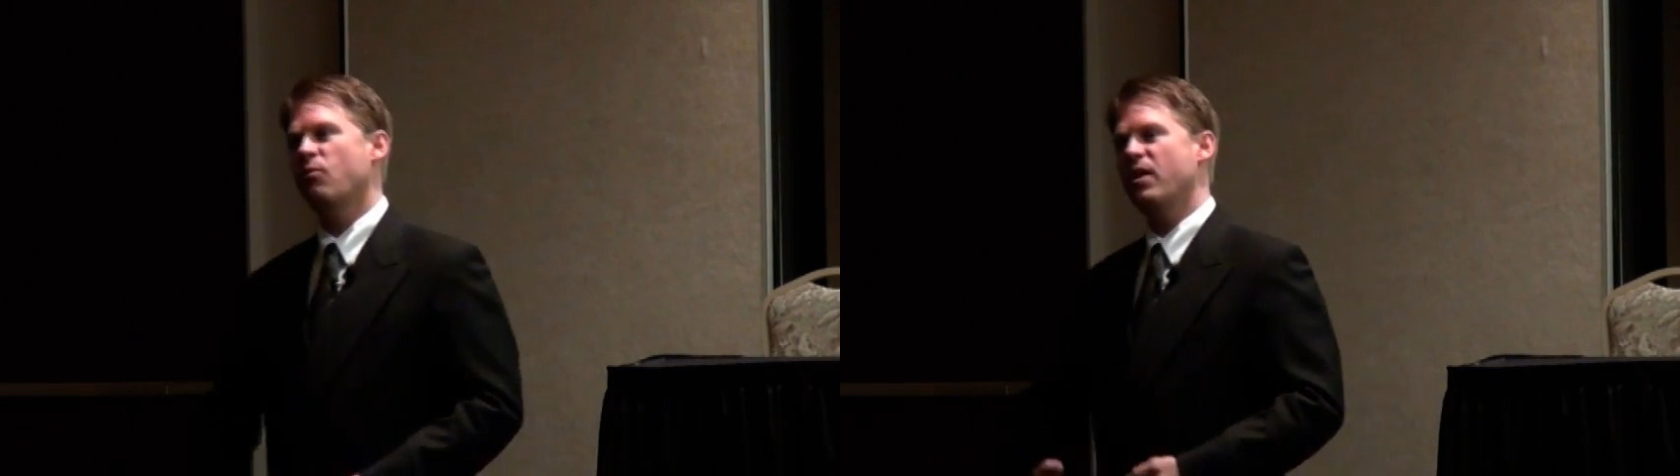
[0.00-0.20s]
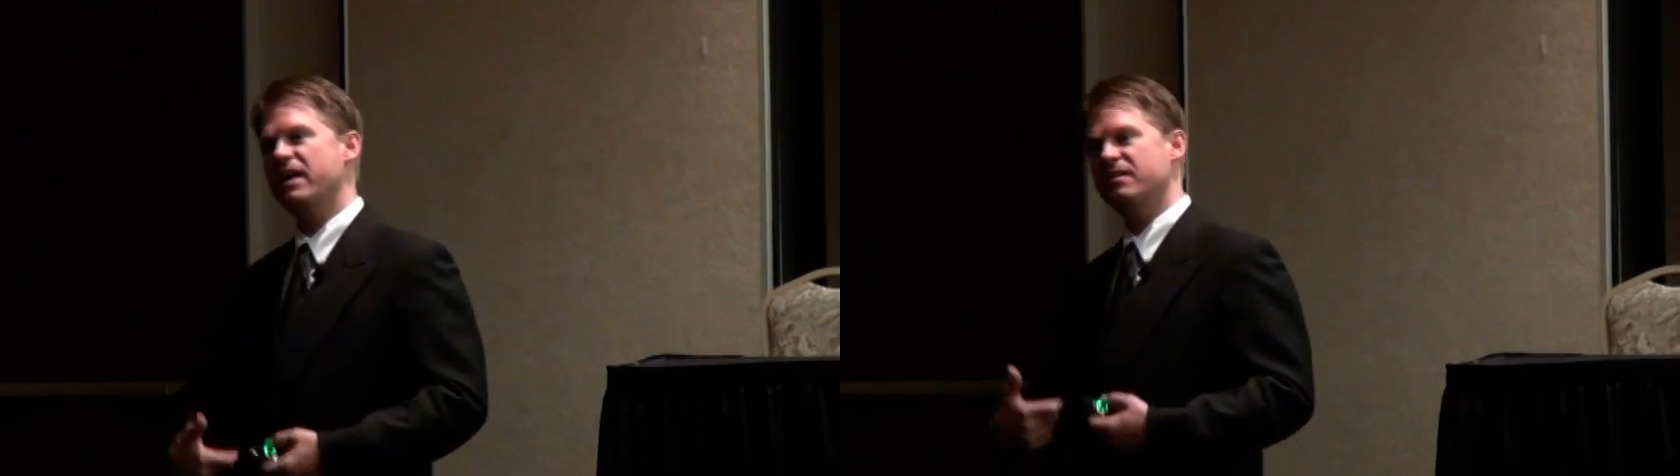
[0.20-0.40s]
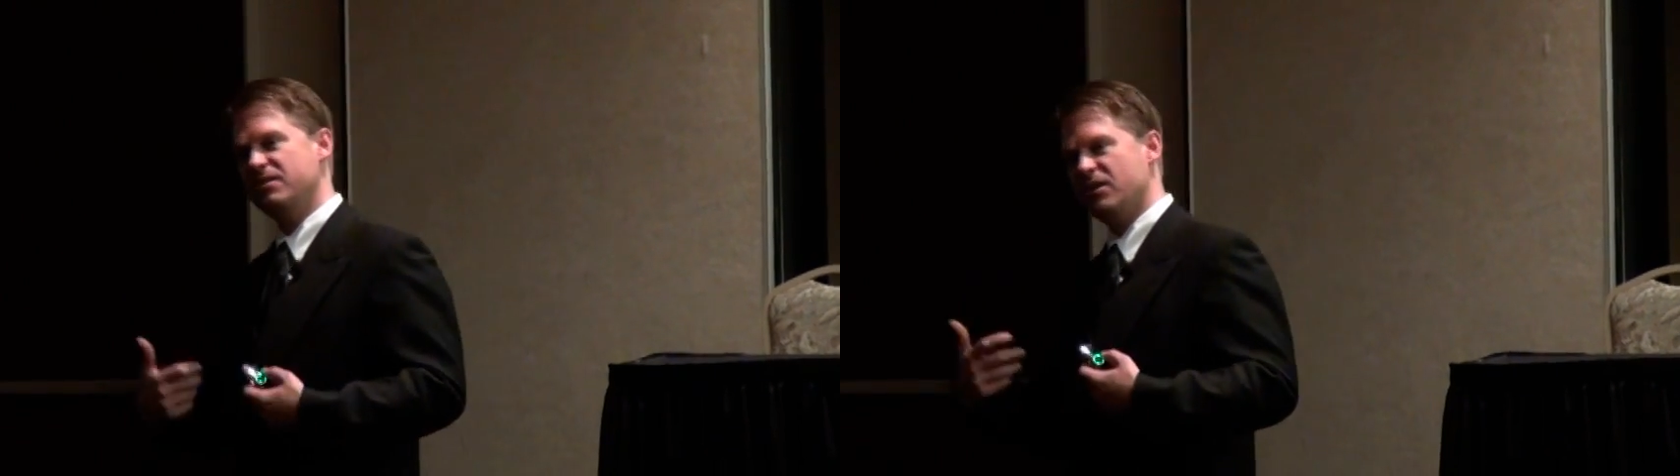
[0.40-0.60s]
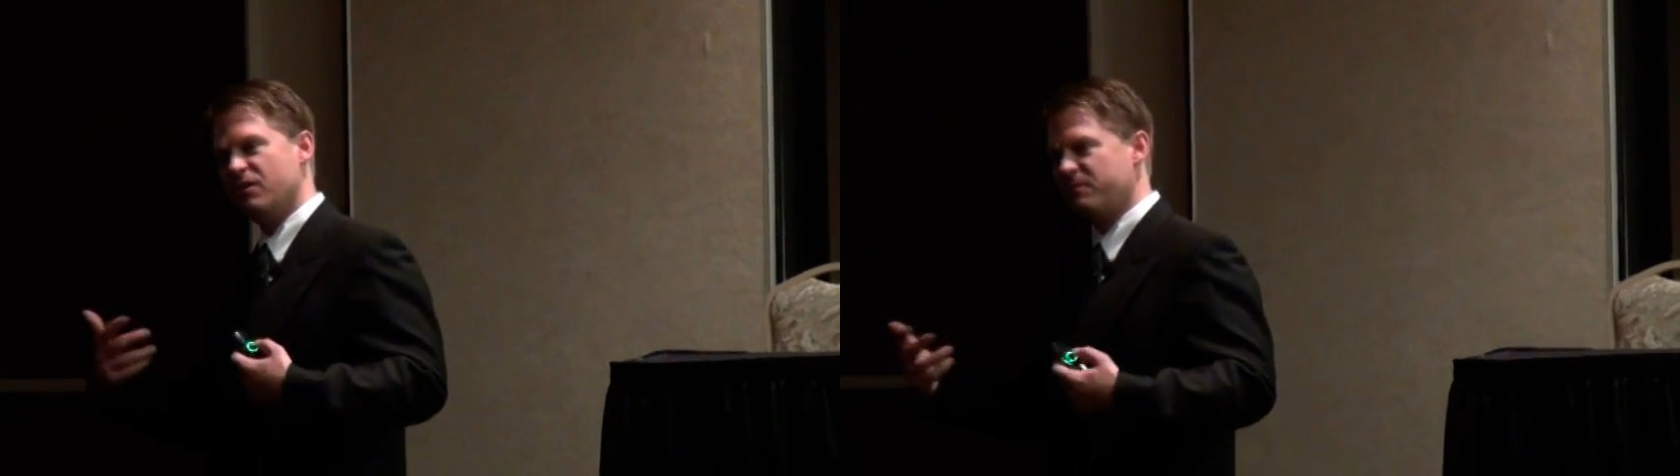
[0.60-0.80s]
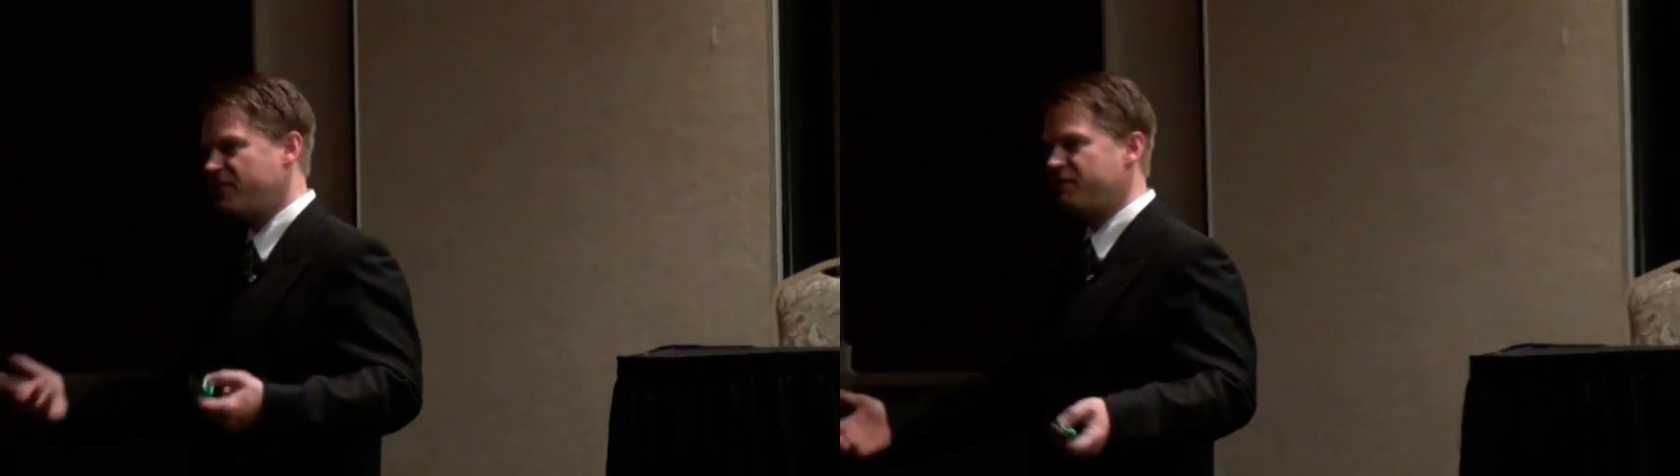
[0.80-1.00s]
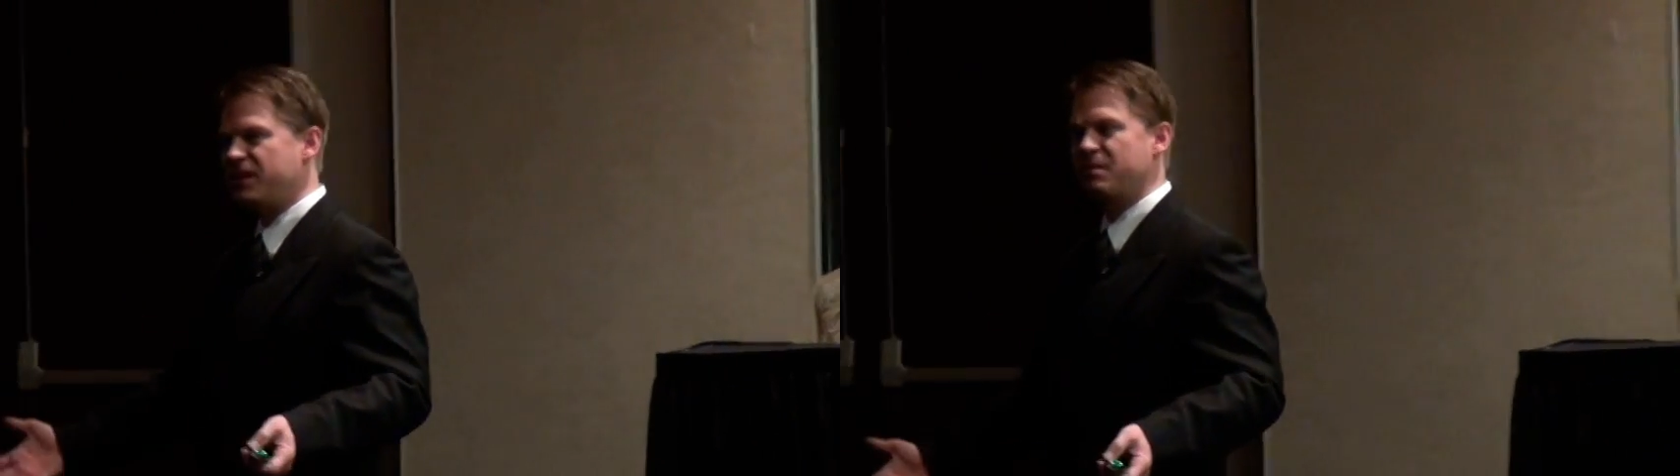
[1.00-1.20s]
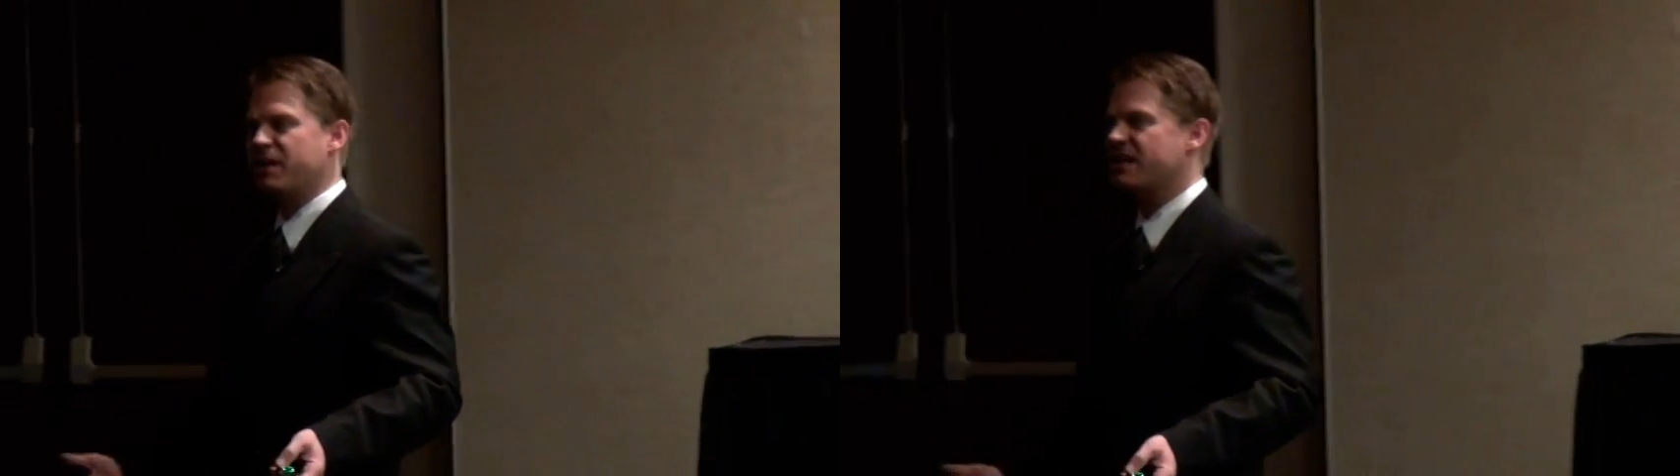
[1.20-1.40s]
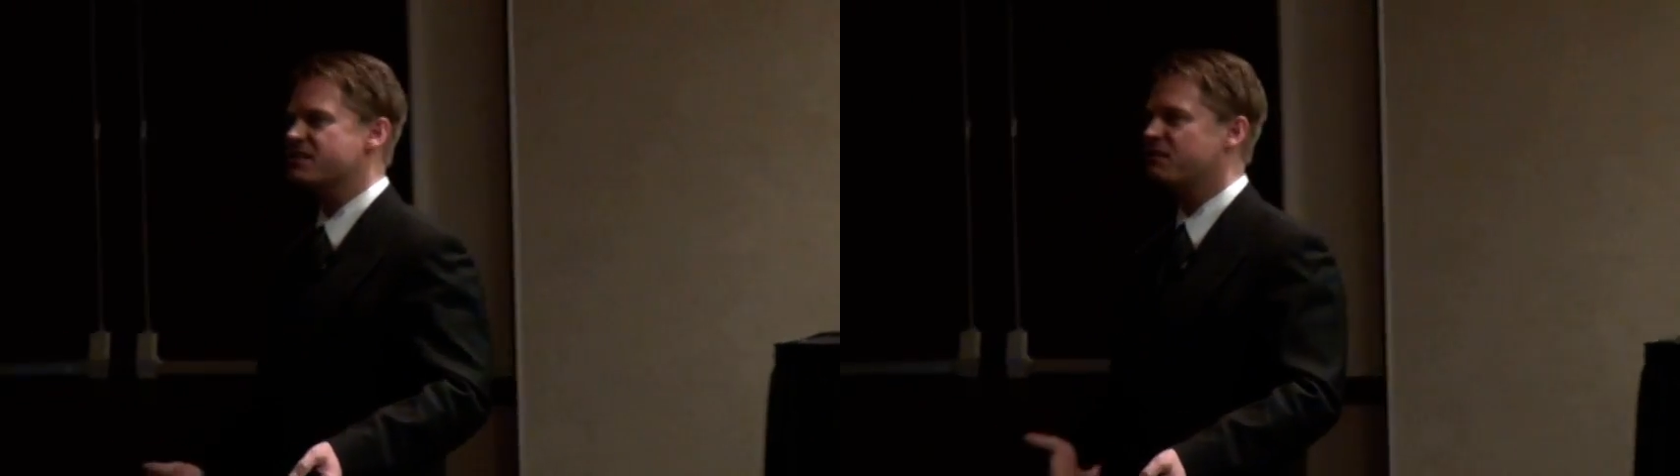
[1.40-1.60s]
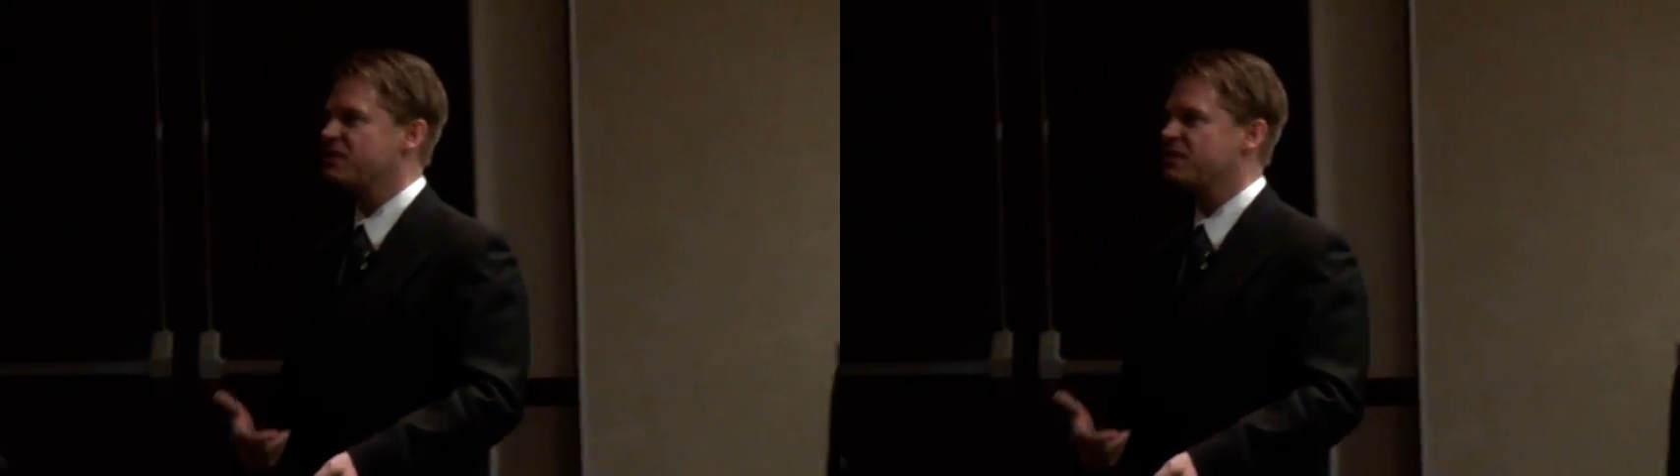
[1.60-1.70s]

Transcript: Wait, you know, 15 minutes,